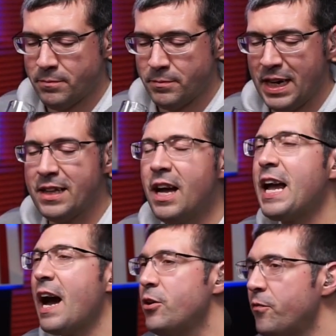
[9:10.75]
I like
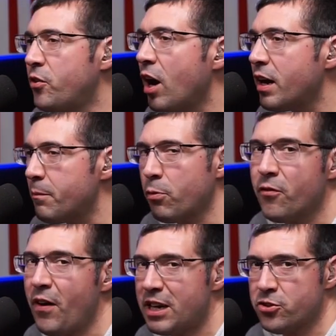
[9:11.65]
how you've done it
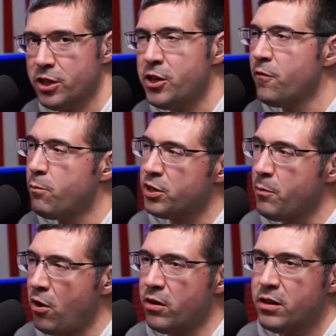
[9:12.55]
professionally. You've put
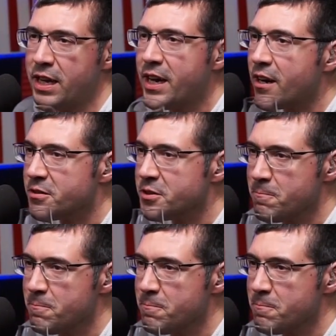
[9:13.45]
them all in Glencairns.